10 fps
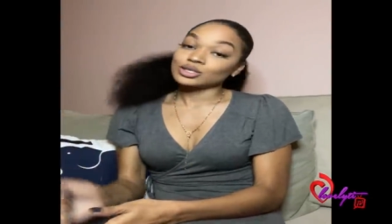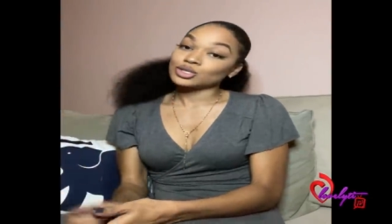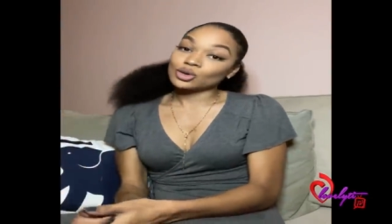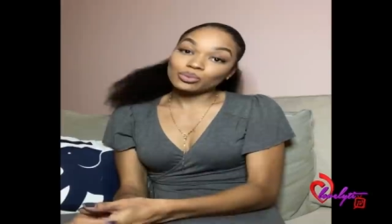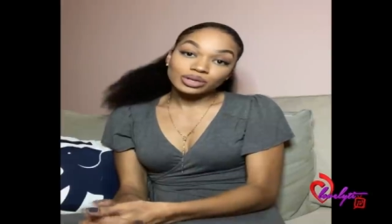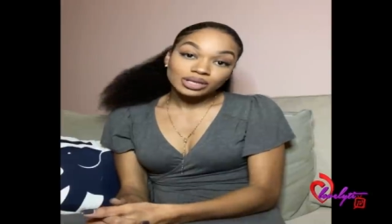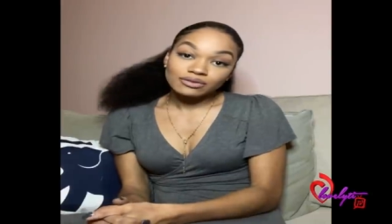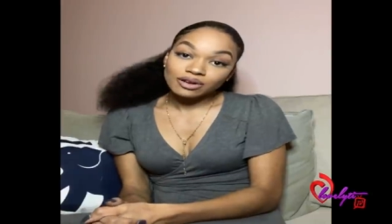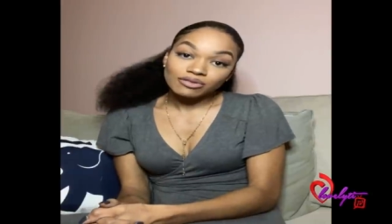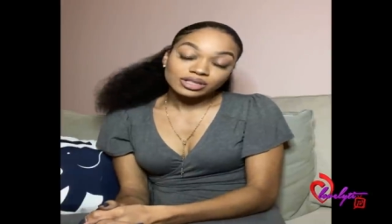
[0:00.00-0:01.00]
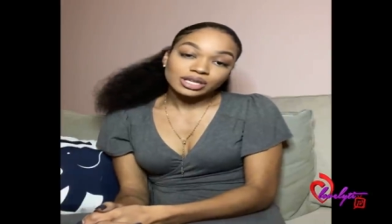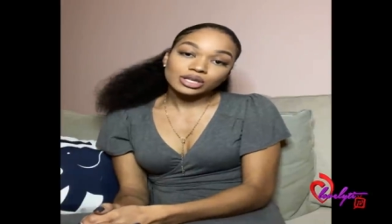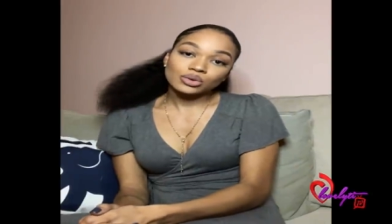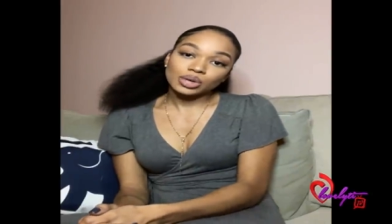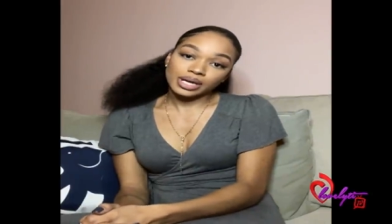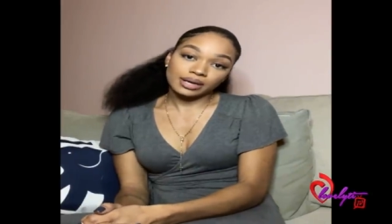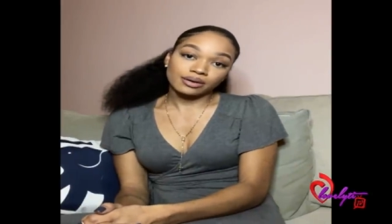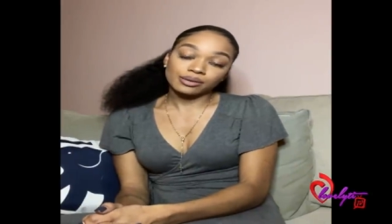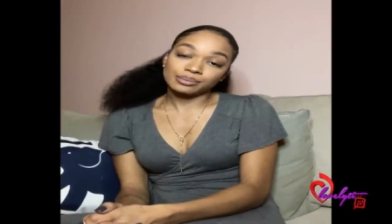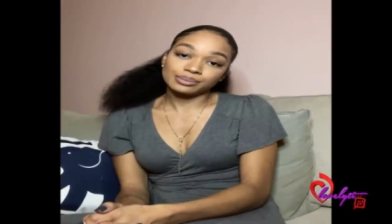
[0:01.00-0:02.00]
Don't believe everything you
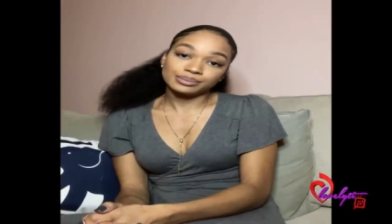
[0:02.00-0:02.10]
hear,